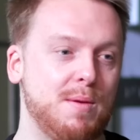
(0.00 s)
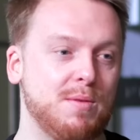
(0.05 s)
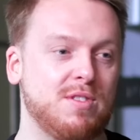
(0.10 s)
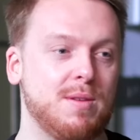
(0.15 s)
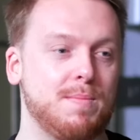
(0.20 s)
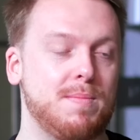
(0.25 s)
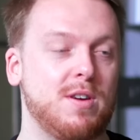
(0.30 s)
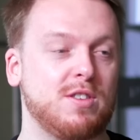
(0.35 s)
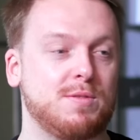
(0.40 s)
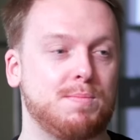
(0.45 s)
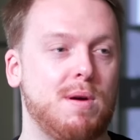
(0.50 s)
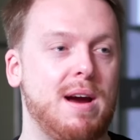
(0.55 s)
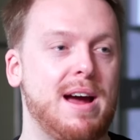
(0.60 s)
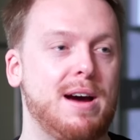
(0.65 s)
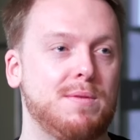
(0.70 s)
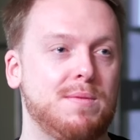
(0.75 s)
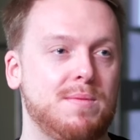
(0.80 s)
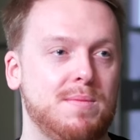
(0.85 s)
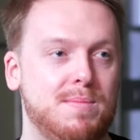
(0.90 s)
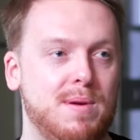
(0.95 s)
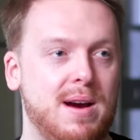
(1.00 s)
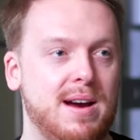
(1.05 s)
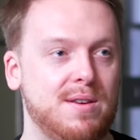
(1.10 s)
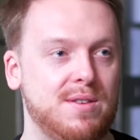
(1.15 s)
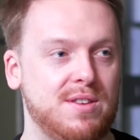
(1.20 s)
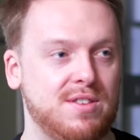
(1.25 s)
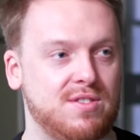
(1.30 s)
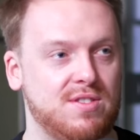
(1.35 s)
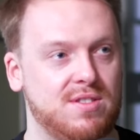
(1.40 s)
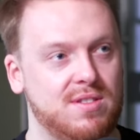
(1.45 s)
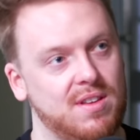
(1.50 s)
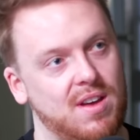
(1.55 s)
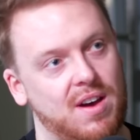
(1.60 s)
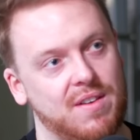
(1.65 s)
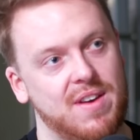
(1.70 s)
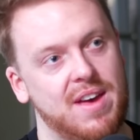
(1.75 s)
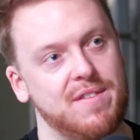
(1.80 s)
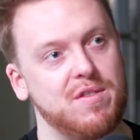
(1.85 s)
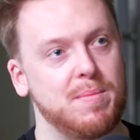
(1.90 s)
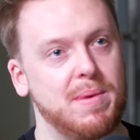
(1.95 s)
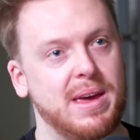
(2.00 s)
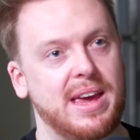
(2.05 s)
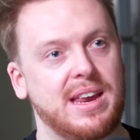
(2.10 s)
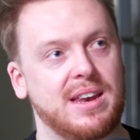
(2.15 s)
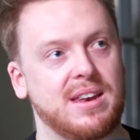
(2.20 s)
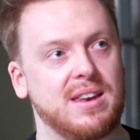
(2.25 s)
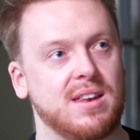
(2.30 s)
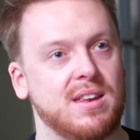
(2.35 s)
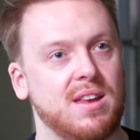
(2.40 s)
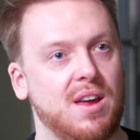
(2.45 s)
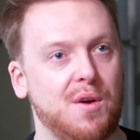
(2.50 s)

was the most proud proudest I've ever been